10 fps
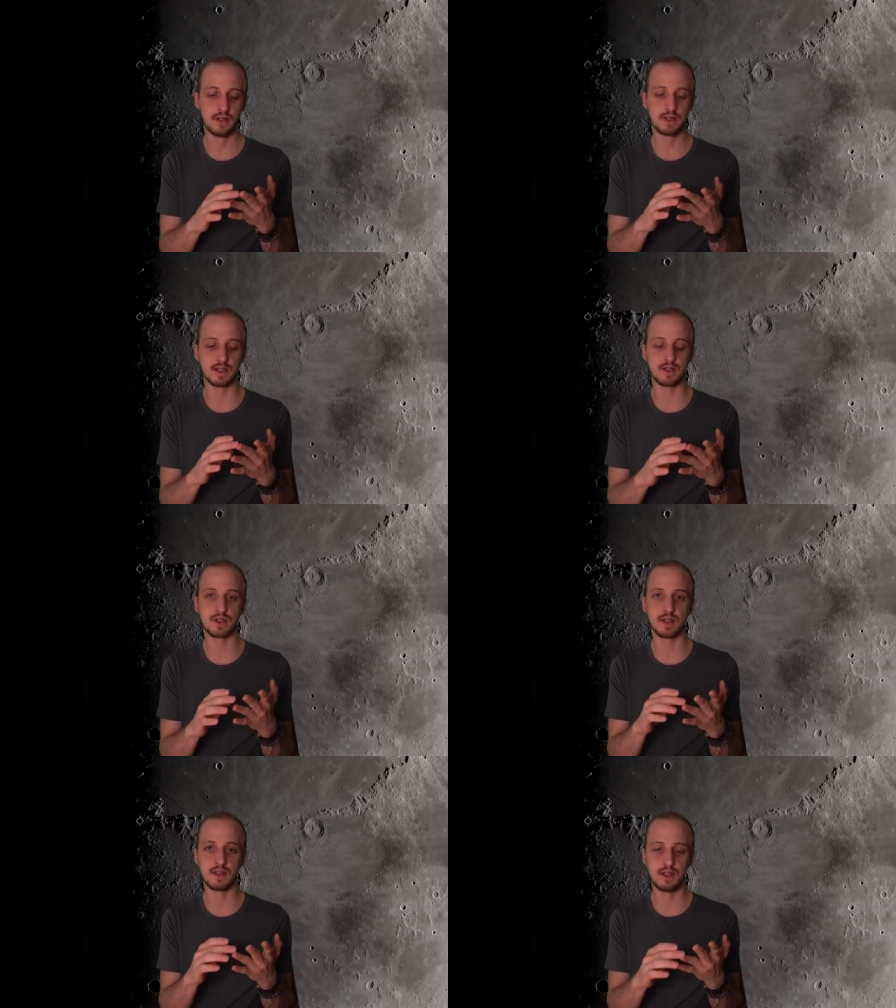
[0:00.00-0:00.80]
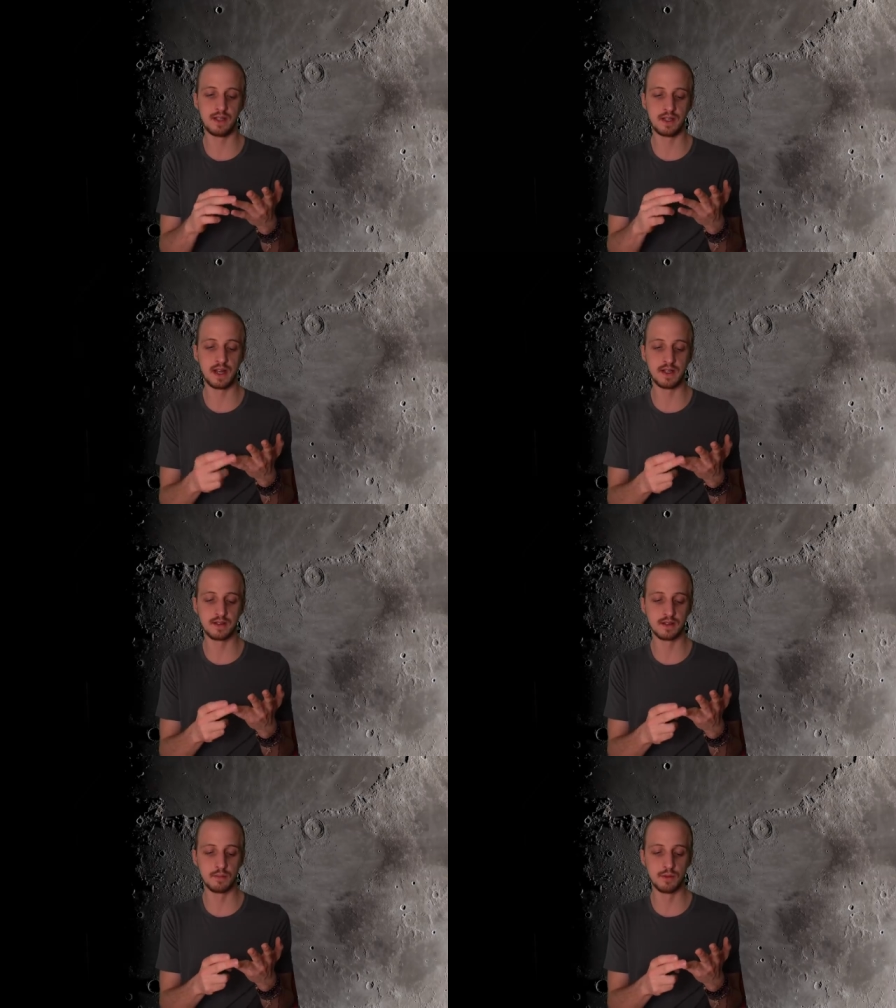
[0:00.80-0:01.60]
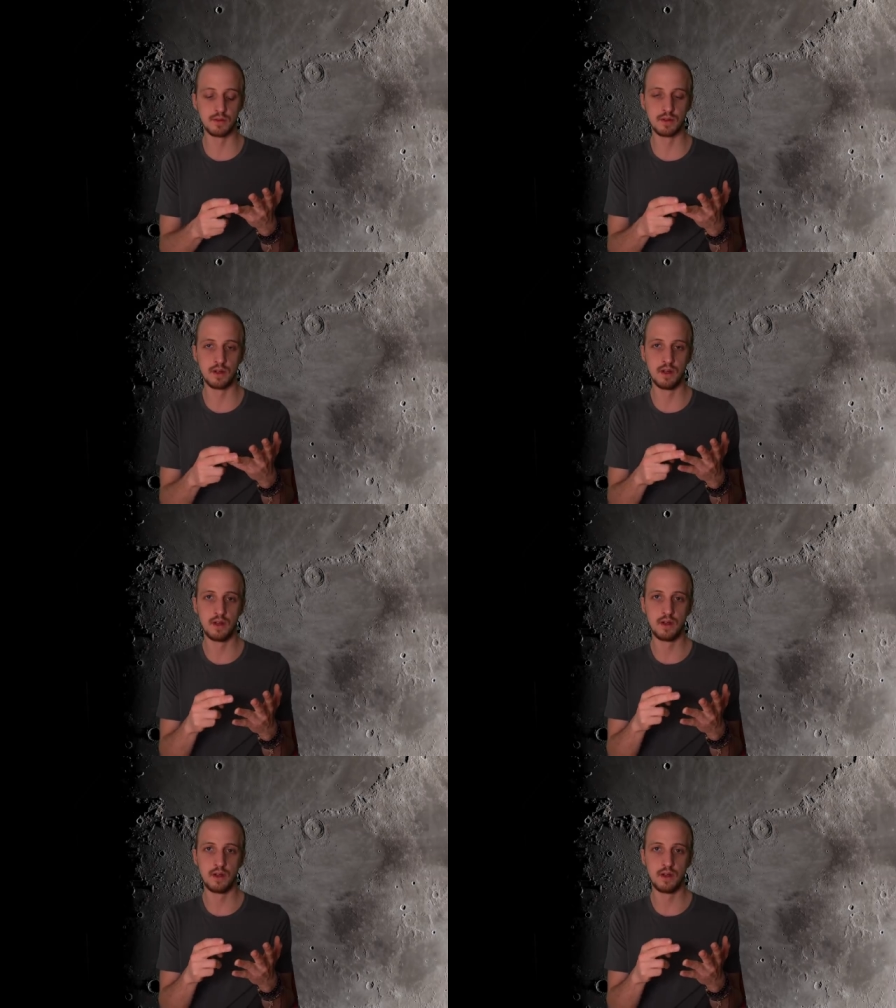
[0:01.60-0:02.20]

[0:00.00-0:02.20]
such that the Lenten moon